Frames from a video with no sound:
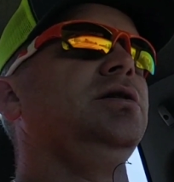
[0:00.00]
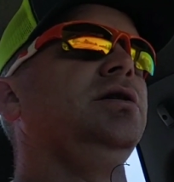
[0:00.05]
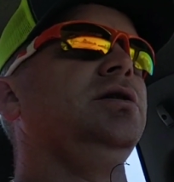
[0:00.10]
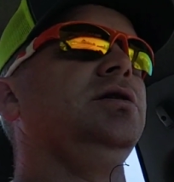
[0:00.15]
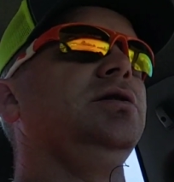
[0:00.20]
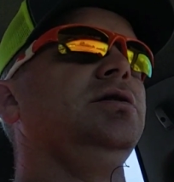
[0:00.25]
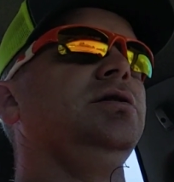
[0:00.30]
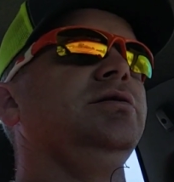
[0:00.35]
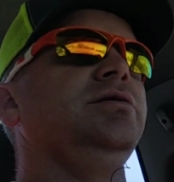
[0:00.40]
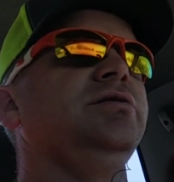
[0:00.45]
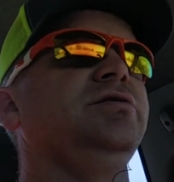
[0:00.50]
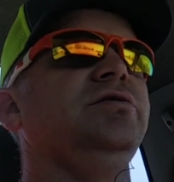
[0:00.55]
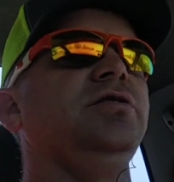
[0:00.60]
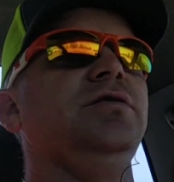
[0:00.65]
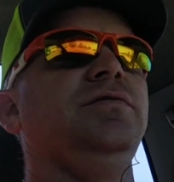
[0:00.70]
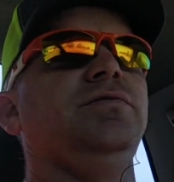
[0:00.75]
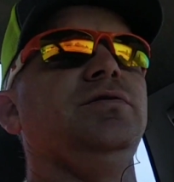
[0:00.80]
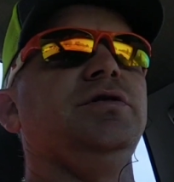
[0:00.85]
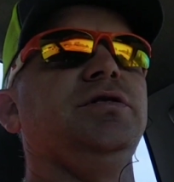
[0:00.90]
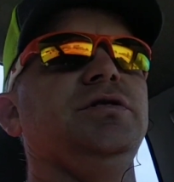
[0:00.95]
uh, the
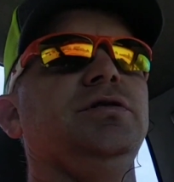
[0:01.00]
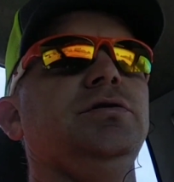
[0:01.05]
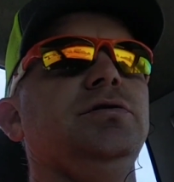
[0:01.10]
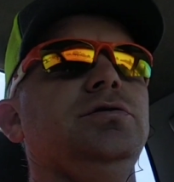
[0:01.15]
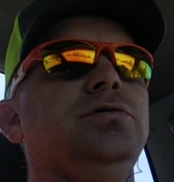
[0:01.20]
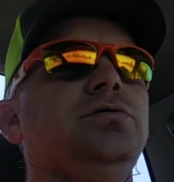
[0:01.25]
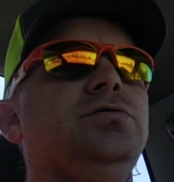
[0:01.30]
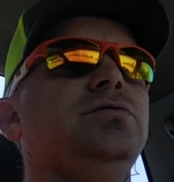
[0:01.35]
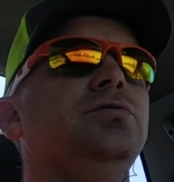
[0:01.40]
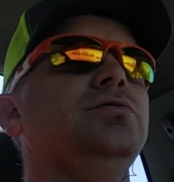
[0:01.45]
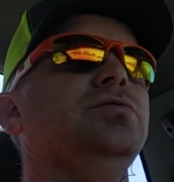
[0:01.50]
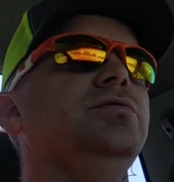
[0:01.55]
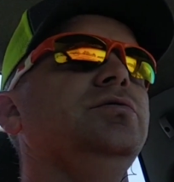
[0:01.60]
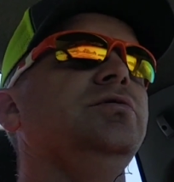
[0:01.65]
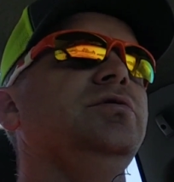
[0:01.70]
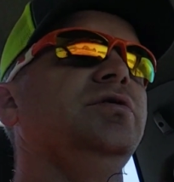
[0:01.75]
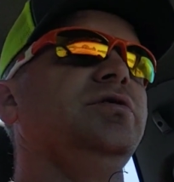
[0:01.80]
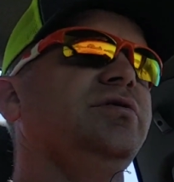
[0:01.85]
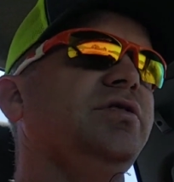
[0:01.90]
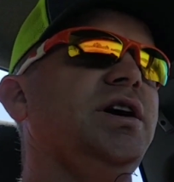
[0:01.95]
stuff we do
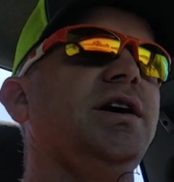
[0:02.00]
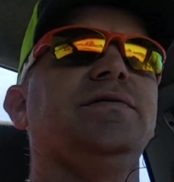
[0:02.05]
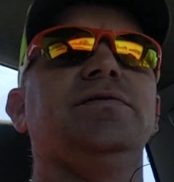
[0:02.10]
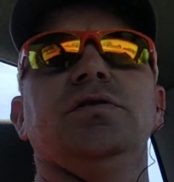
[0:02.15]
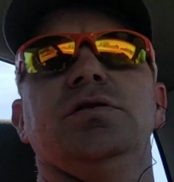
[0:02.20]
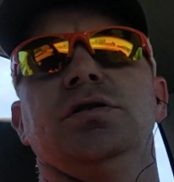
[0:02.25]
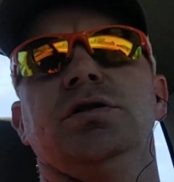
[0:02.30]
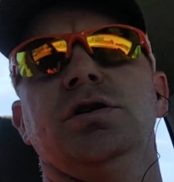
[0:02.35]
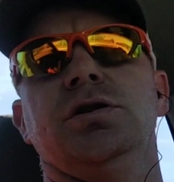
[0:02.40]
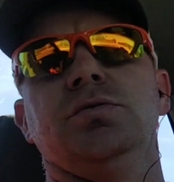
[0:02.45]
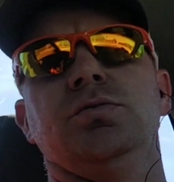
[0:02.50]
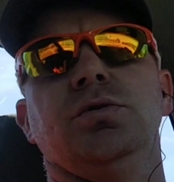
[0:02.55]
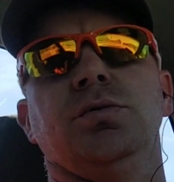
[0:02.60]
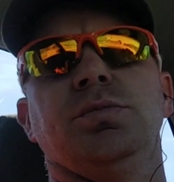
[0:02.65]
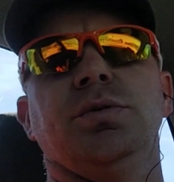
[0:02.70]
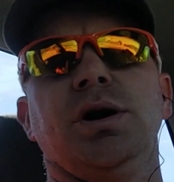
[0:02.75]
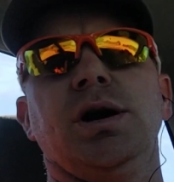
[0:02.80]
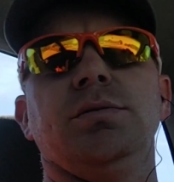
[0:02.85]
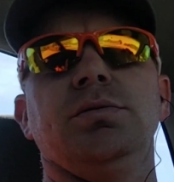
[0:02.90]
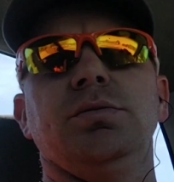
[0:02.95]
this afternoon
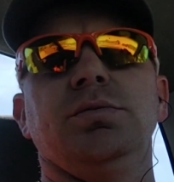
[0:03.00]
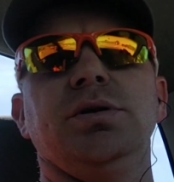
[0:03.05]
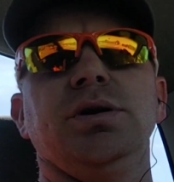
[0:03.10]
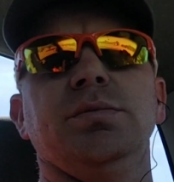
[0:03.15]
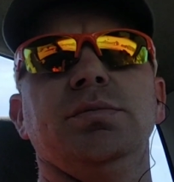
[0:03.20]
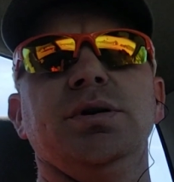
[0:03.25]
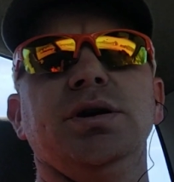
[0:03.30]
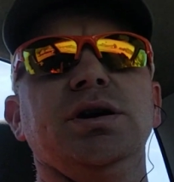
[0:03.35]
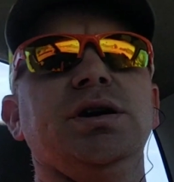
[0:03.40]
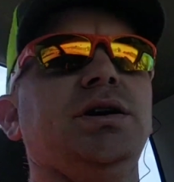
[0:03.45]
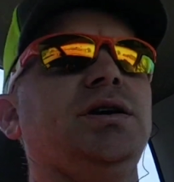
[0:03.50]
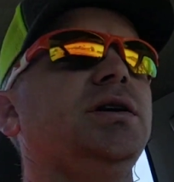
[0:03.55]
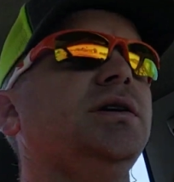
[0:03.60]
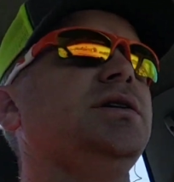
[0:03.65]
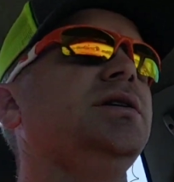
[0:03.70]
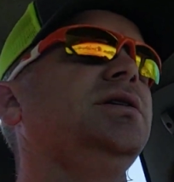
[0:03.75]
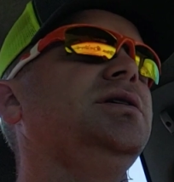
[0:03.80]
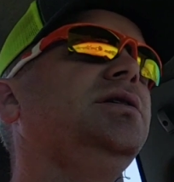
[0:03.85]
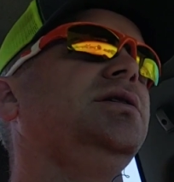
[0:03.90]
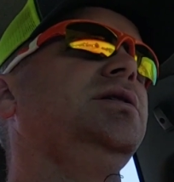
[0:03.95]
will probably
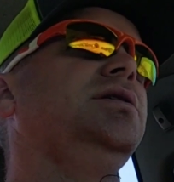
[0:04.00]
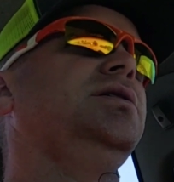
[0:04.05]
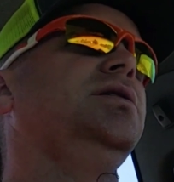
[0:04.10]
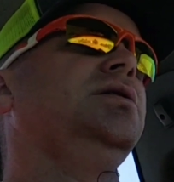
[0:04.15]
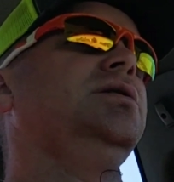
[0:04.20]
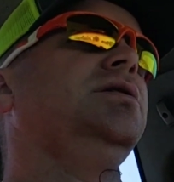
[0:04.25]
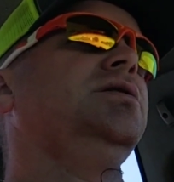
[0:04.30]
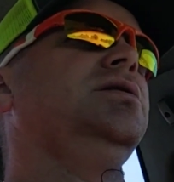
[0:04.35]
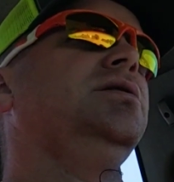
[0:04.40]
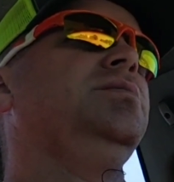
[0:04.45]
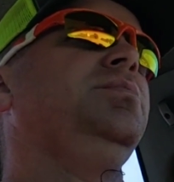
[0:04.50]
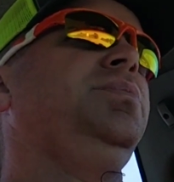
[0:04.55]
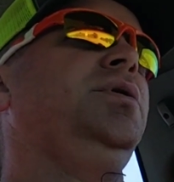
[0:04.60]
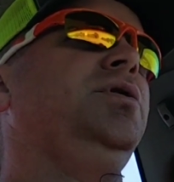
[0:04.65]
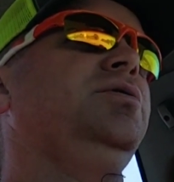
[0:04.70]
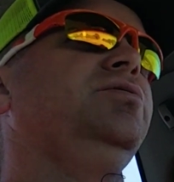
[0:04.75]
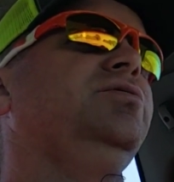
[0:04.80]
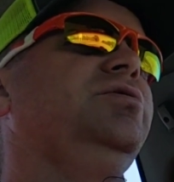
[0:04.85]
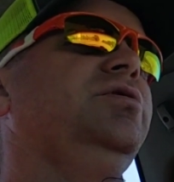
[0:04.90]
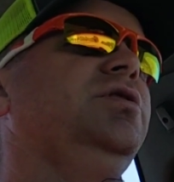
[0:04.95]
be
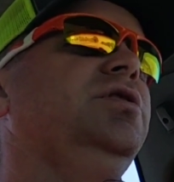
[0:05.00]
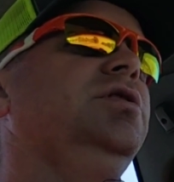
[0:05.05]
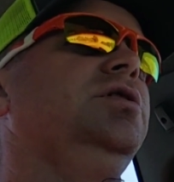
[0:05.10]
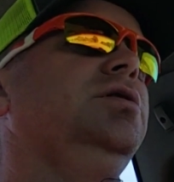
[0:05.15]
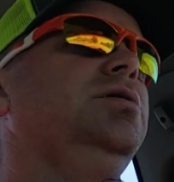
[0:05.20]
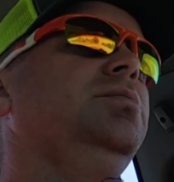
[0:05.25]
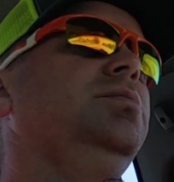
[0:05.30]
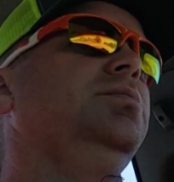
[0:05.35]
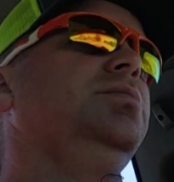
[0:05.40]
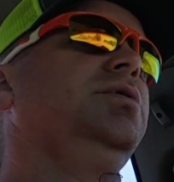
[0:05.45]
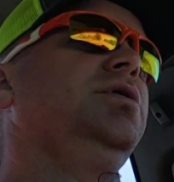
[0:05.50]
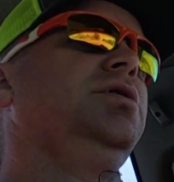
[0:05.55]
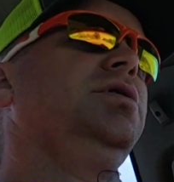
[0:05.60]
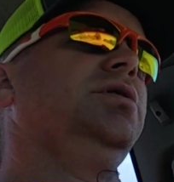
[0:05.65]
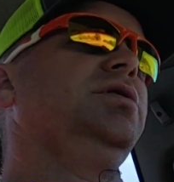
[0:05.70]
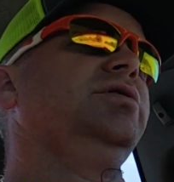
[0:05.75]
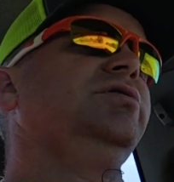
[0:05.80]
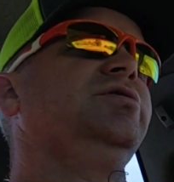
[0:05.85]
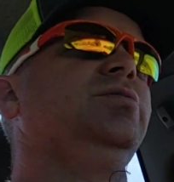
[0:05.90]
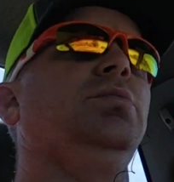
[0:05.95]
posted up
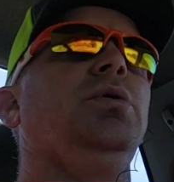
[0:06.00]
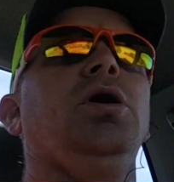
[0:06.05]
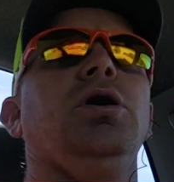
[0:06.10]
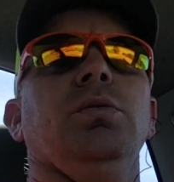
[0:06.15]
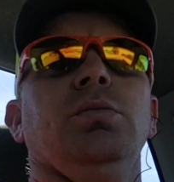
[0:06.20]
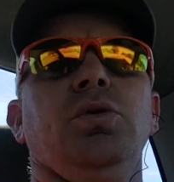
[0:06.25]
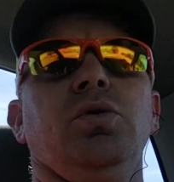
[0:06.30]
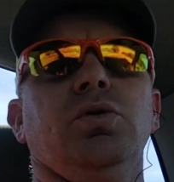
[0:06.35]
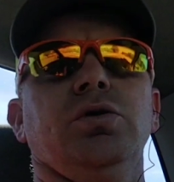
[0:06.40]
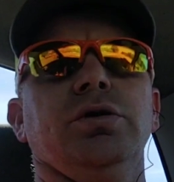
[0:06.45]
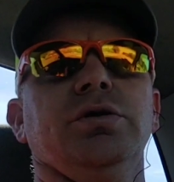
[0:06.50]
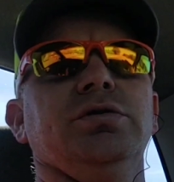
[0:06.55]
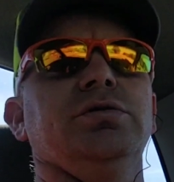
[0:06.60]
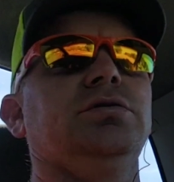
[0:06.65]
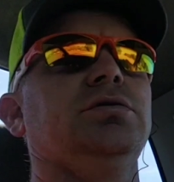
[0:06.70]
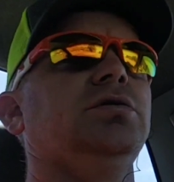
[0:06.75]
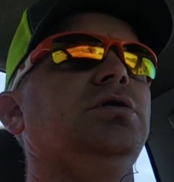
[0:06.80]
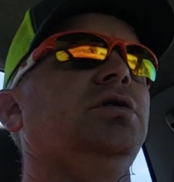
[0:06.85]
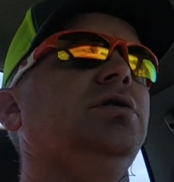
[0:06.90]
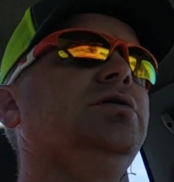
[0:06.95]
uh, tomorrow morning
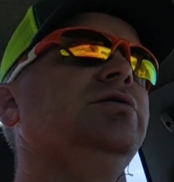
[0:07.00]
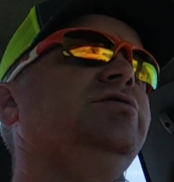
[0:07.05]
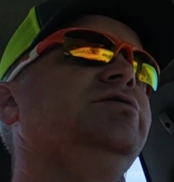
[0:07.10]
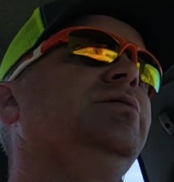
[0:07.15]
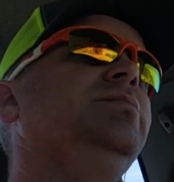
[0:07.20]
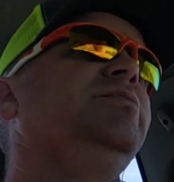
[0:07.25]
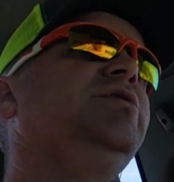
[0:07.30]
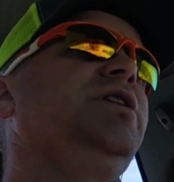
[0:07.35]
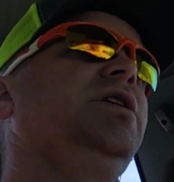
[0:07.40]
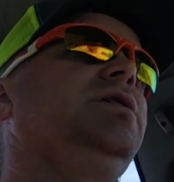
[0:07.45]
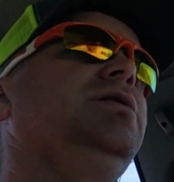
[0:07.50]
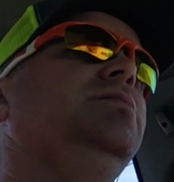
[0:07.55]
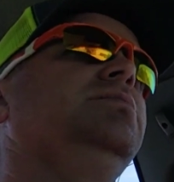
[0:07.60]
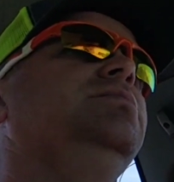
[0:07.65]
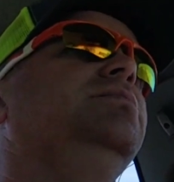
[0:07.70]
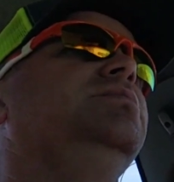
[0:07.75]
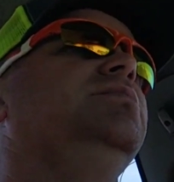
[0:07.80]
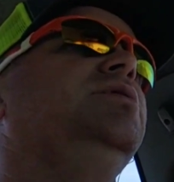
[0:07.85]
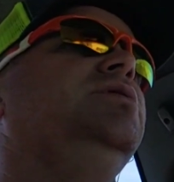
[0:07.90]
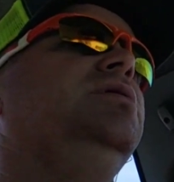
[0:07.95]
or sometime,
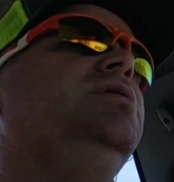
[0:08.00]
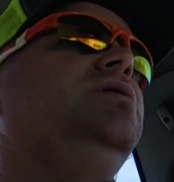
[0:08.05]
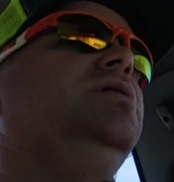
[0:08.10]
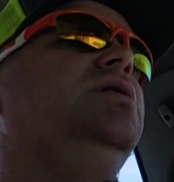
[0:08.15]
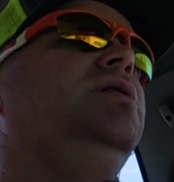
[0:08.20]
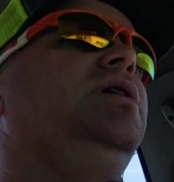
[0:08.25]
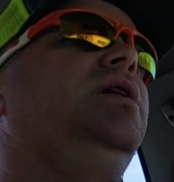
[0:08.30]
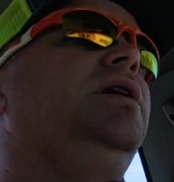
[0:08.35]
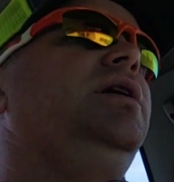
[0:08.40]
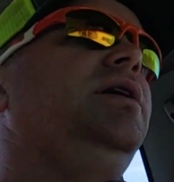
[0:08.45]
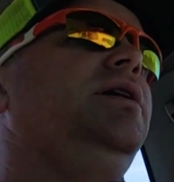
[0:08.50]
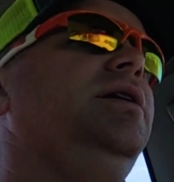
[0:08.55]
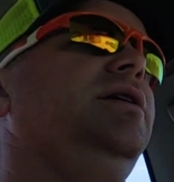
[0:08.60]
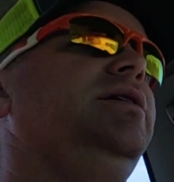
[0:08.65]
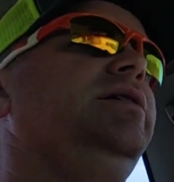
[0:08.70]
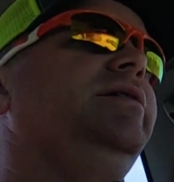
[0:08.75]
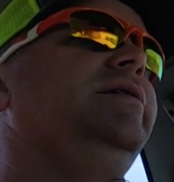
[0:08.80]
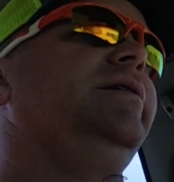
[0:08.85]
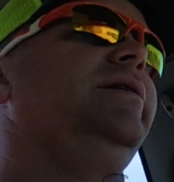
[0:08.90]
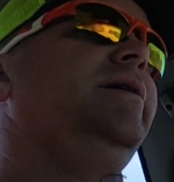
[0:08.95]

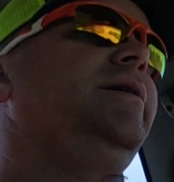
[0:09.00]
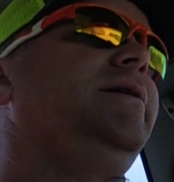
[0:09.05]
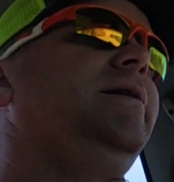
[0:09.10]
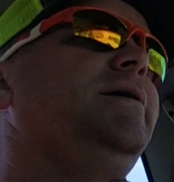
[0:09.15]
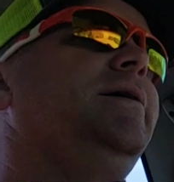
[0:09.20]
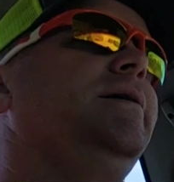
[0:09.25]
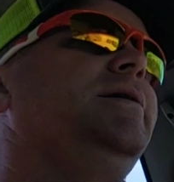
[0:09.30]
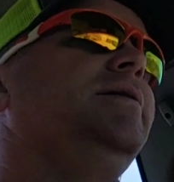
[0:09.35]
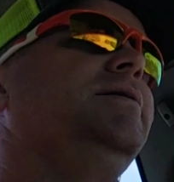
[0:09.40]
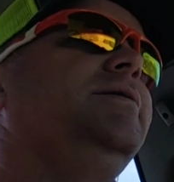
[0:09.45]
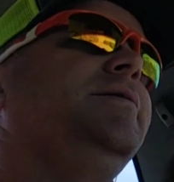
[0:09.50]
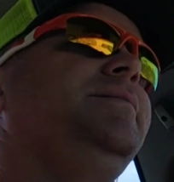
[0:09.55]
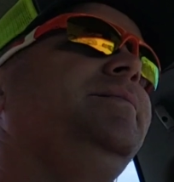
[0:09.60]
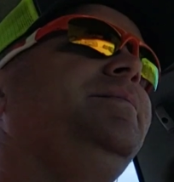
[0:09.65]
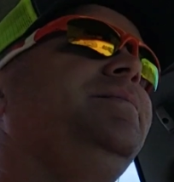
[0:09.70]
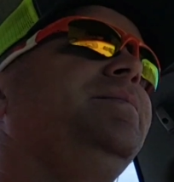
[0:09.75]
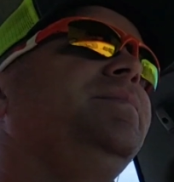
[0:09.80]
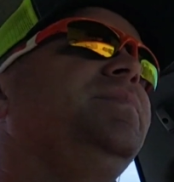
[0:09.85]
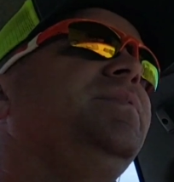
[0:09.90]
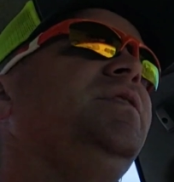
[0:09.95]
and uh,
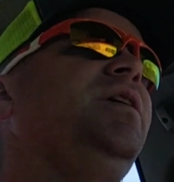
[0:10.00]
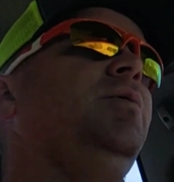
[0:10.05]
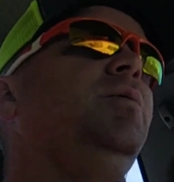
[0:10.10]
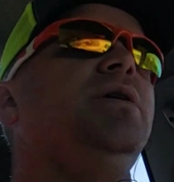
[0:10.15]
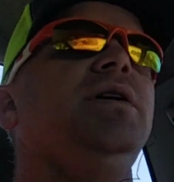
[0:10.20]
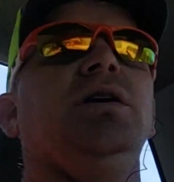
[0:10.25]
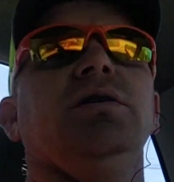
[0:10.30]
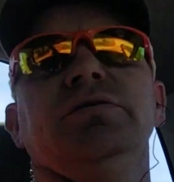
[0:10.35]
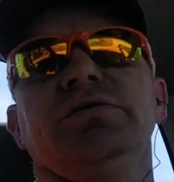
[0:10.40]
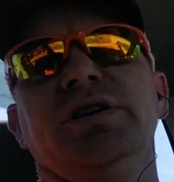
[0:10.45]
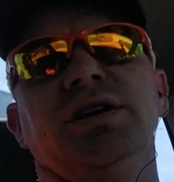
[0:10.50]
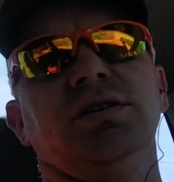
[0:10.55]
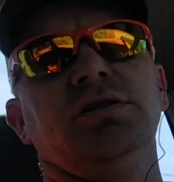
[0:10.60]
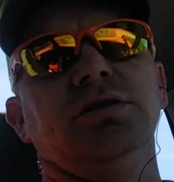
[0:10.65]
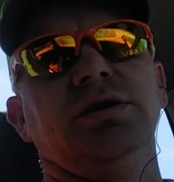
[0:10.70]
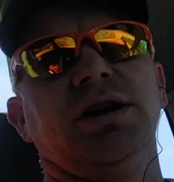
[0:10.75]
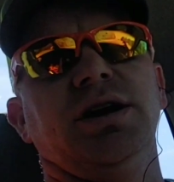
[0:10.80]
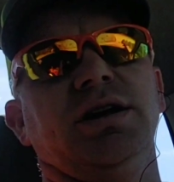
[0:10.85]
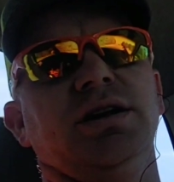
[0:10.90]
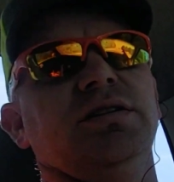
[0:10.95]
that way I can take a
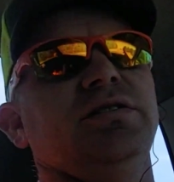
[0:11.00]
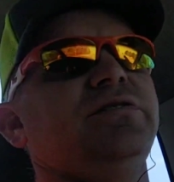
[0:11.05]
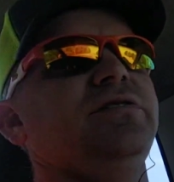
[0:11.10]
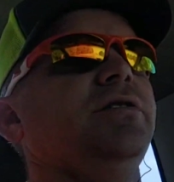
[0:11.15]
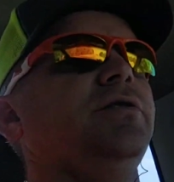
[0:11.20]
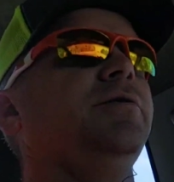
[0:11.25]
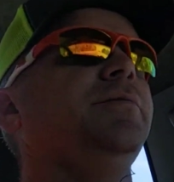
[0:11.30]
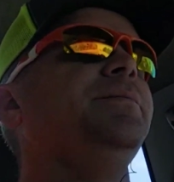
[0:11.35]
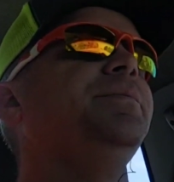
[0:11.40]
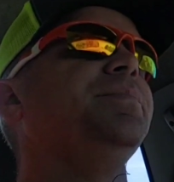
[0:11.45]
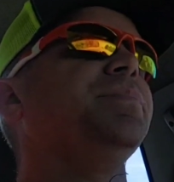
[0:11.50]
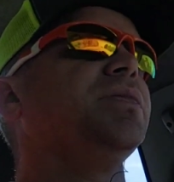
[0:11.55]
look at it. So